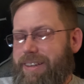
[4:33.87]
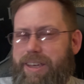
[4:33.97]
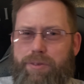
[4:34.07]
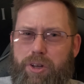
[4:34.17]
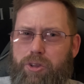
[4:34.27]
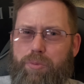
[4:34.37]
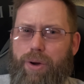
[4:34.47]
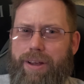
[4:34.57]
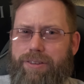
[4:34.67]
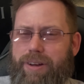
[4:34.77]
Even other
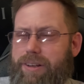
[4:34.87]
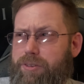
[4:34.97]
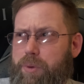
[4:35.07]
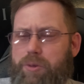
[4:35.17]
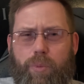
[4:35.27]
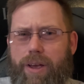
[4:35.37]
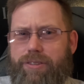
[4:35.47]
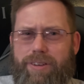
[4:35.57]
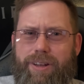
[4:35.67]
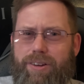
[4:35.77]
brands like Smith &
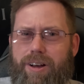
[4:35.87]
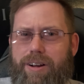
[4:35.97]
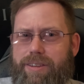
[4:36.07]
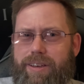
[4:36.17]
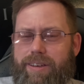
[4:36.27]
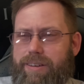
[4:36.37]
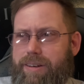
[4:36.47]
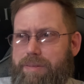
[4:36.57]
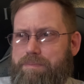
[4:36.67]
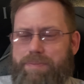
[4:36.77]
Wesson and Glock, they
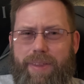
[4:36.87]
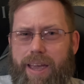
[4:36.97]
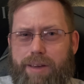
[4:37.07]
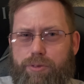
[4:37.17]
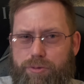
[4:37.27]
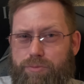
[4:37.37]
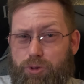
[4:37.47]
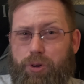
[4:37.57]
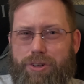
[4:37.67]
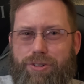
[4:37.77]
have
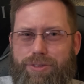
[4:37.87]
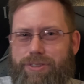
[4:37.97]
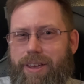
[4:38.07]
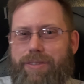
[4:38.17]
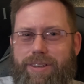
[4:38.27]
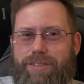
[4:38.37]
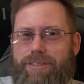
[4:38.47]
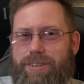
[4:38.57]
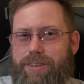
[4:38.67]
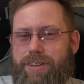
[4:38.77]
trigger safeties
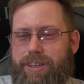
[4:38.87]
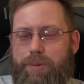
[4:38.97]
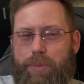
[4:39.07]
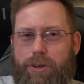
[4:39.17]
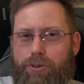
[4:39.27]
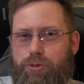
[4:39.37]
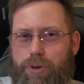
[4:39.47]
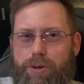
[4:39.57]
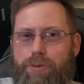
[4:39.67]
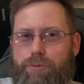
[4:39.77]
to keep the
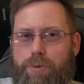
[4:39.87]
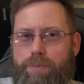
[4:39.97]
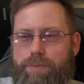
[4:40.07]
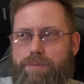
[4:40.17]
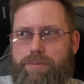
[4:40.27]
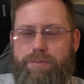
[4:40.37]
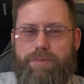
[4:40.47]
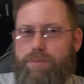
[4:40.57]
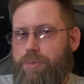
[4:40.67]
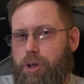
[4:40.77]
trigger from
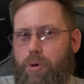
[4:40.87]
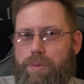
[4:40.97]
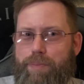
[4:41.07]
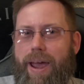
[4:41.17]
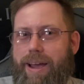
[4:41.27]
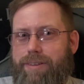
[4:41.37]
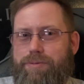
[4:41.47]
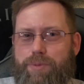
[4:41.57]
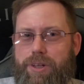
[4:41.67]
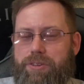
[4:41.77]
going back
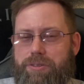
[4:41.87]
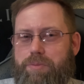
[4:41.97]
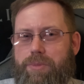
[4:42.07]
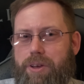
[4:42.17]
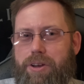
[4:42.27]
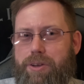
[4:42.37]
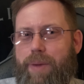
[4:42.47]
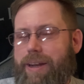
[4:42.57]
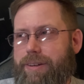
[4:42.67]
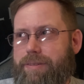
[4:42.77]
when it's
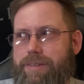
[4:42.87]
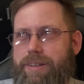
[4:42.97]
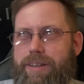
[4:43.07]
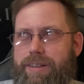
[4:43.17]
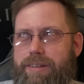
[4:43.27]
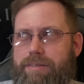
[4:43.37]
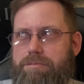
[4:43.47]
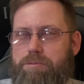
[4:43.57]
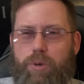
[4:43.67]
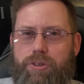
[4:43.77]
uncommanded,
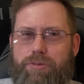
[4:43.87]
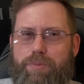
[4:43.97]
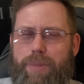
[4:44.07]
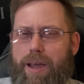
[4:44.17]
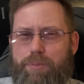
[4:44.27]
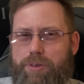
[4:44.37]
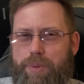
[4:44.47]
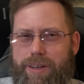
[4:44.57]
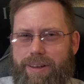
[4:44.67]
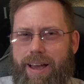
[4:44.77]
which happens to
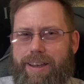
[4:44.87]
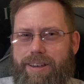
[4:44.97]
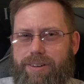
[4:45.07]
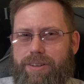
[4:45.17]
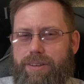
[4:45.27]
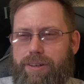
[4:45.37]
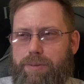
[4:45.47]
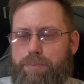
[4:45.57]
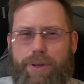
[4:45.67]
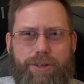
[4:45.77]
be lacking on
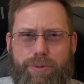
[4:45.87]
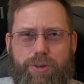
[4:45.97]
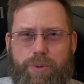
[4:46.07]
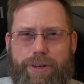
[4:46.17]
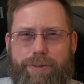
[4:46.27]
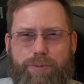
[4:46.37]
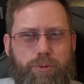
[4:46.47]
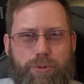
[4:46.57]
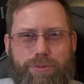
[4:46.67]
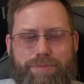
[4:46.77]
the P320
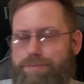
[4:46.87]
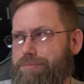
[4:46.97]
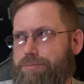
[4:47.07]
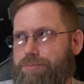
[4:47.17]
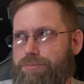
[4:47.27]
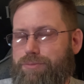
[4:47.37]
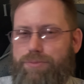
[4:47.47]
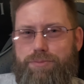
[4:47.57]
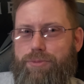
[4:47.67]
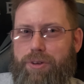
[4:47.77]
for
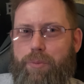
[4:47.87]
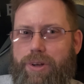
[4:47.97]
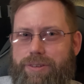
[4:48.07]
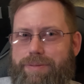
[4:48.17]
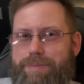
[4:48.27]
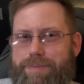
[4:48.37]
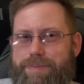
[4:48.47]
some reason.